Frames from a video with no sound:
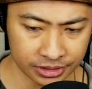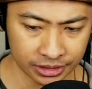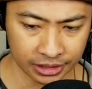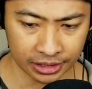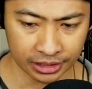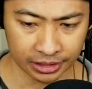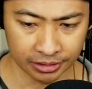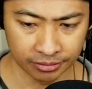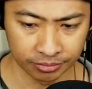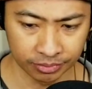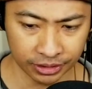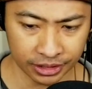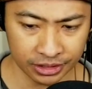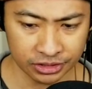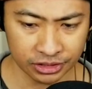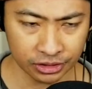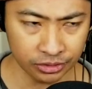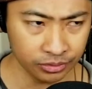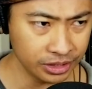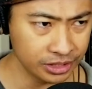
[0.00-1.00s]
uh, Blade
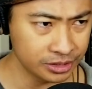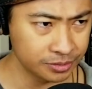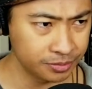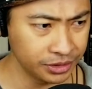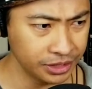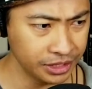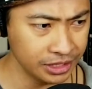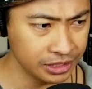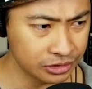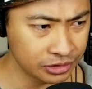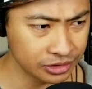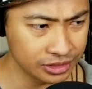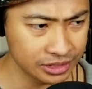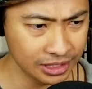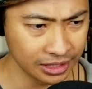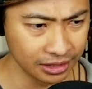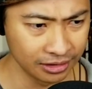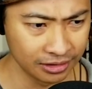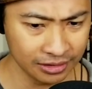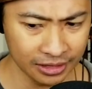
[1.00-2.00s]
Show West. Pretty
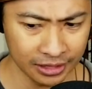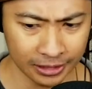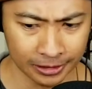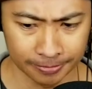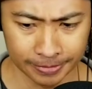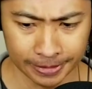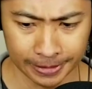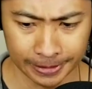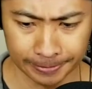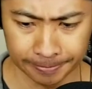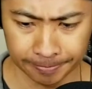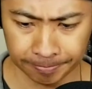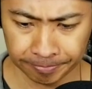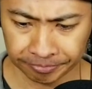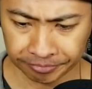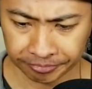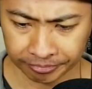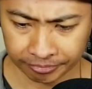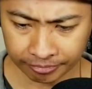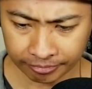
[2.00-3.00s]
interesting thing, man.
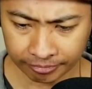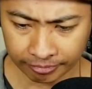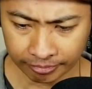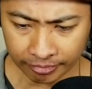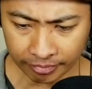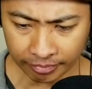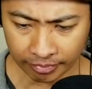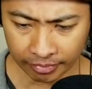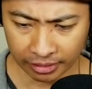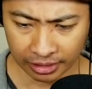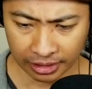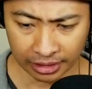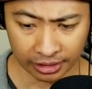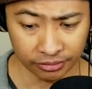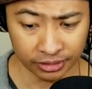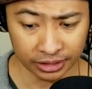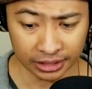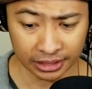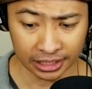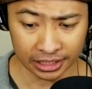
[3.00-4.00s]
I
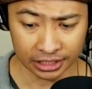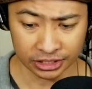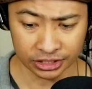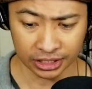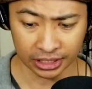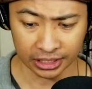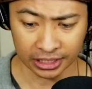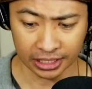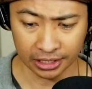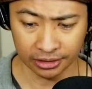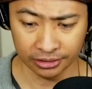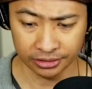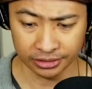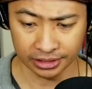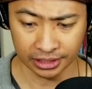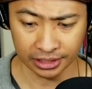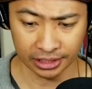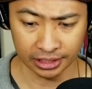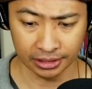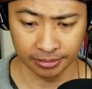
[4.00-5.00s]
really got to check out
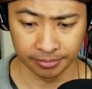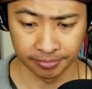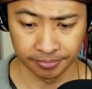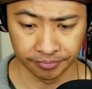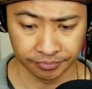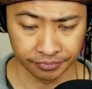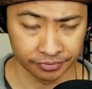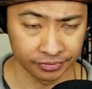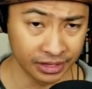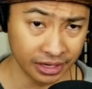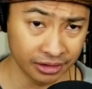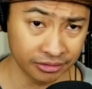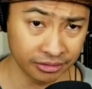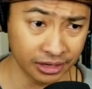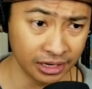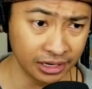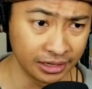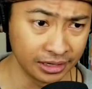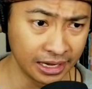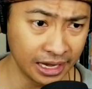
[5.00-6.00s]
um, DEF
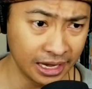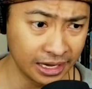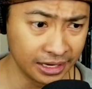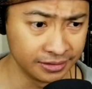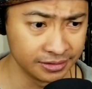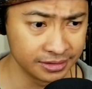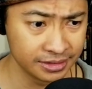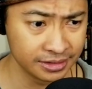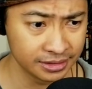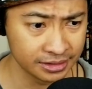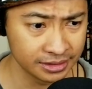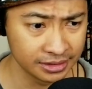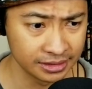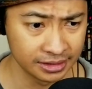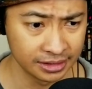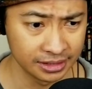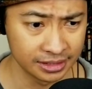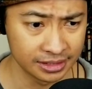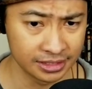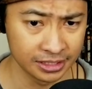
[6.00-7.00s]
CON Knives,
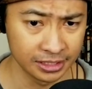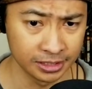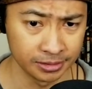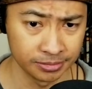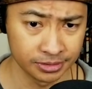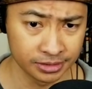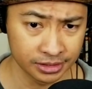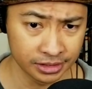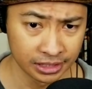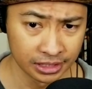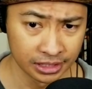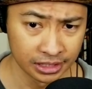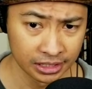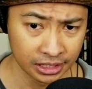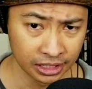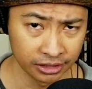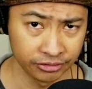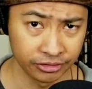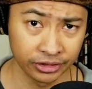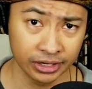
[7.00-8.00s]
it seems.
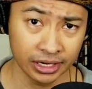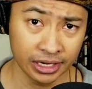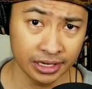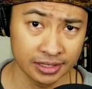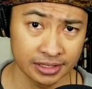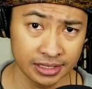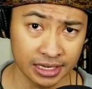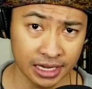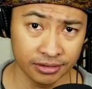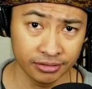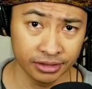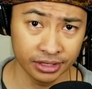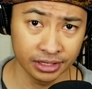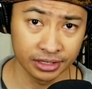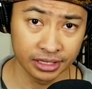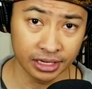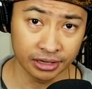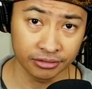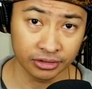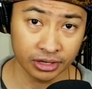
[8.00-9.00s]
If you guys have any
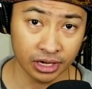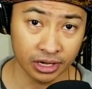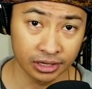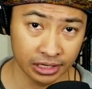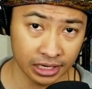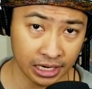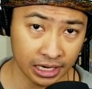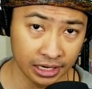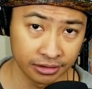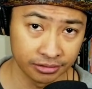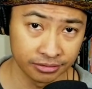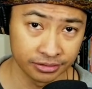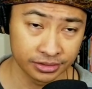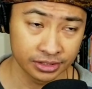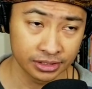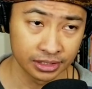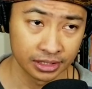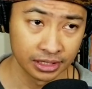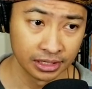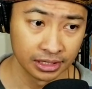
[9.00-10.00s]
DEF CON
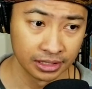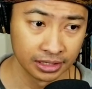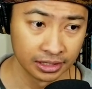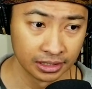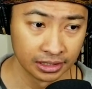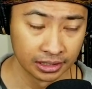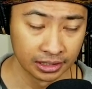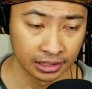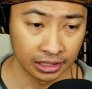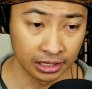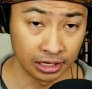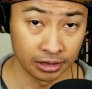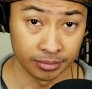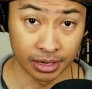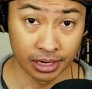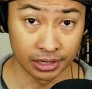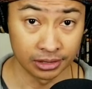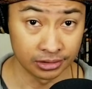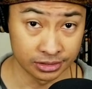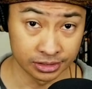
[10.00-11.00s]
Knives uh,
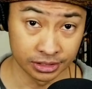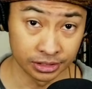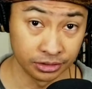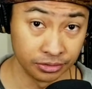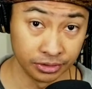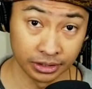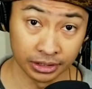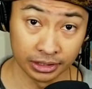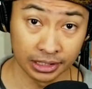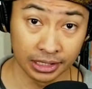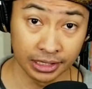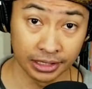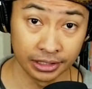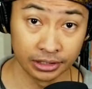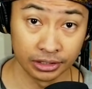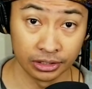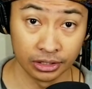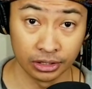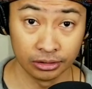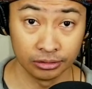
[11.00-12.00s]
models that you really like,
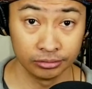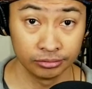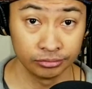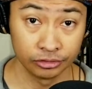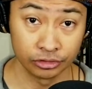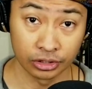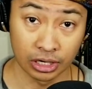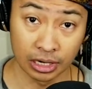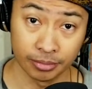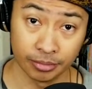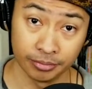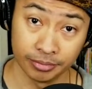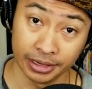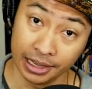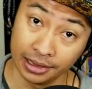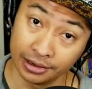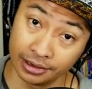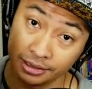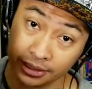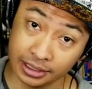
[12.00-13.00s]
you know, drop them
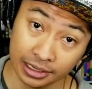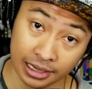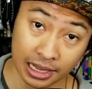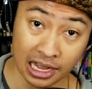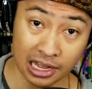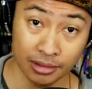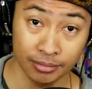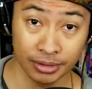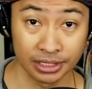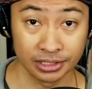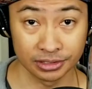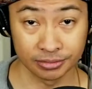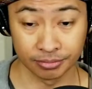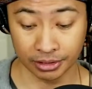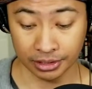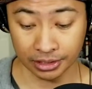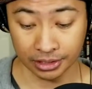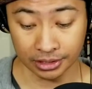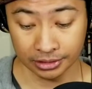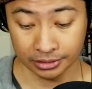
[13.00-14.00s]
down in the comments,
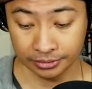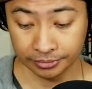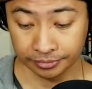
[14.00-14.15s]
bruh.